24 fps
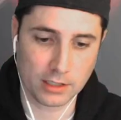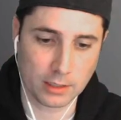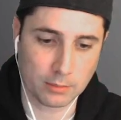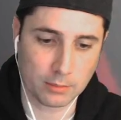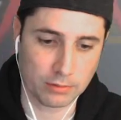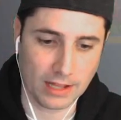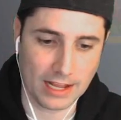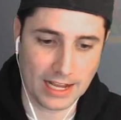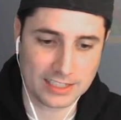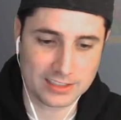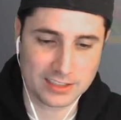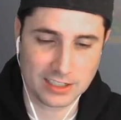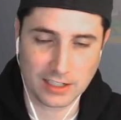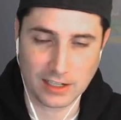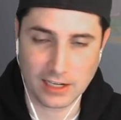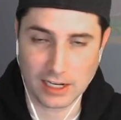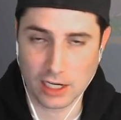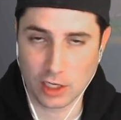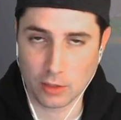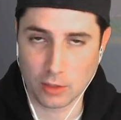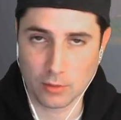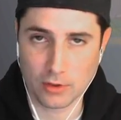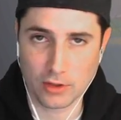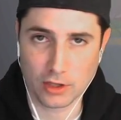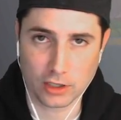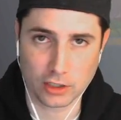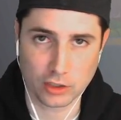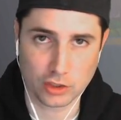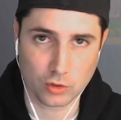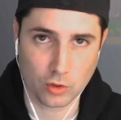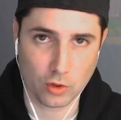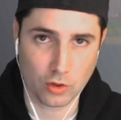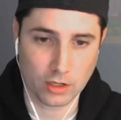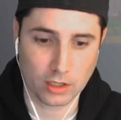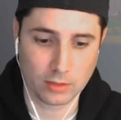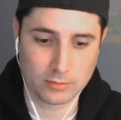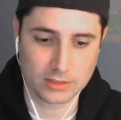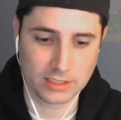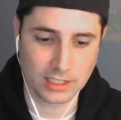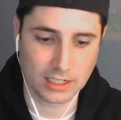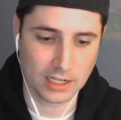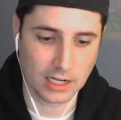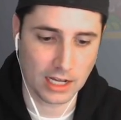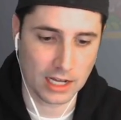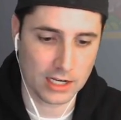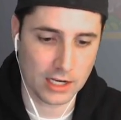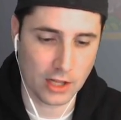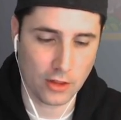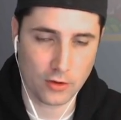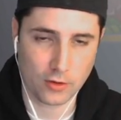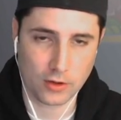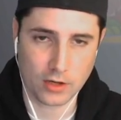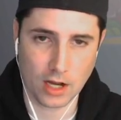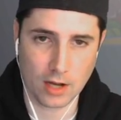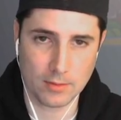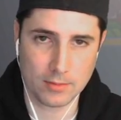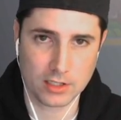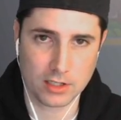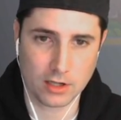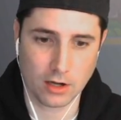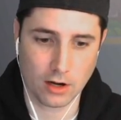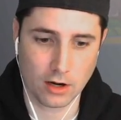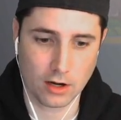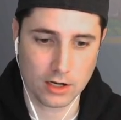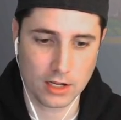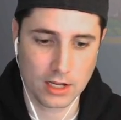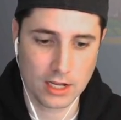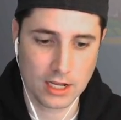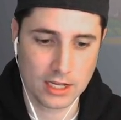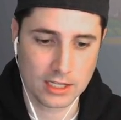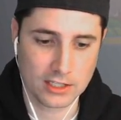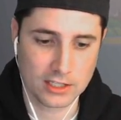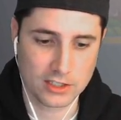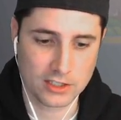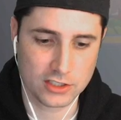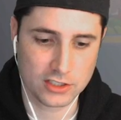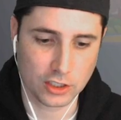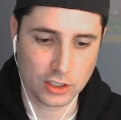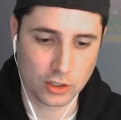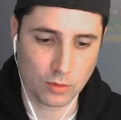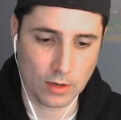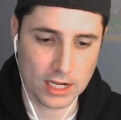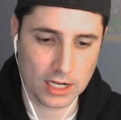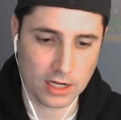Blast. Here where the control comes in. Another common card. This is a great